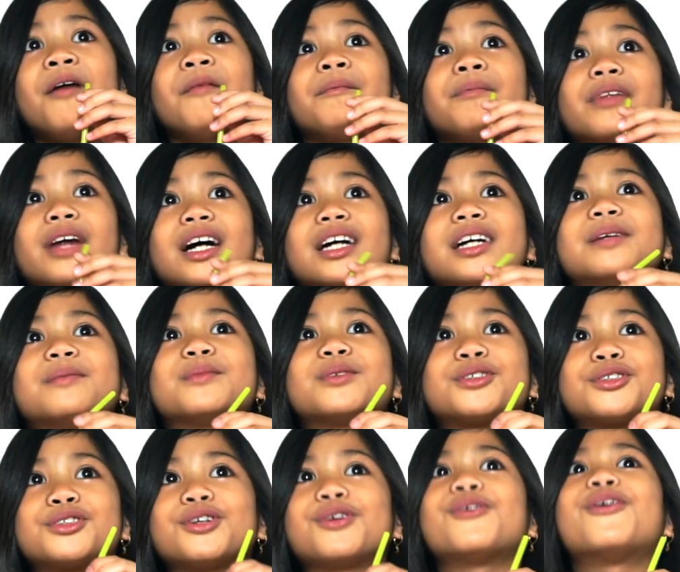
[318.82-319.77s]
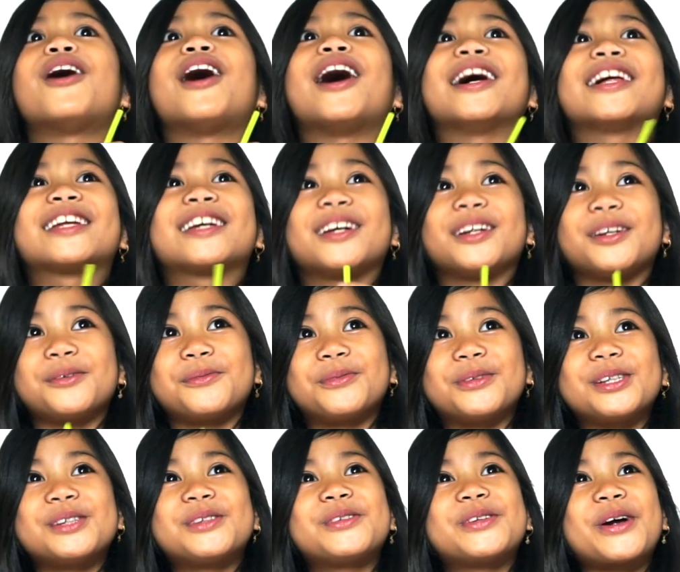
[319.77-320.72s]
I am so hot. Can you
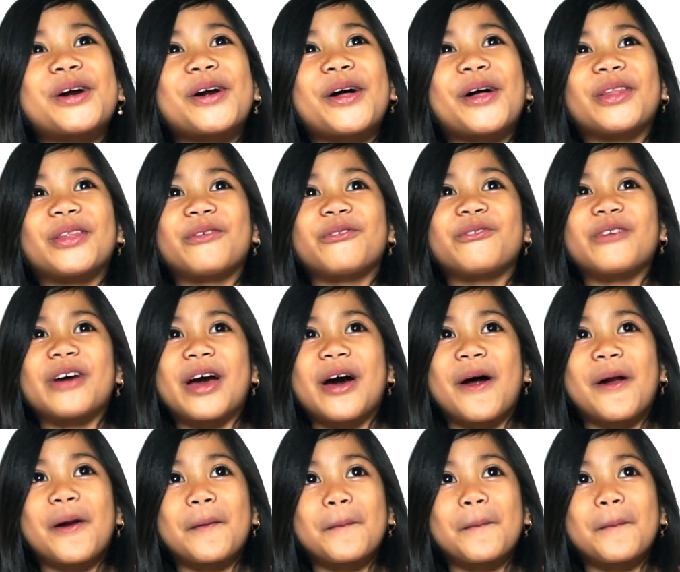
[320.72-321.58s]
please turn on the fan?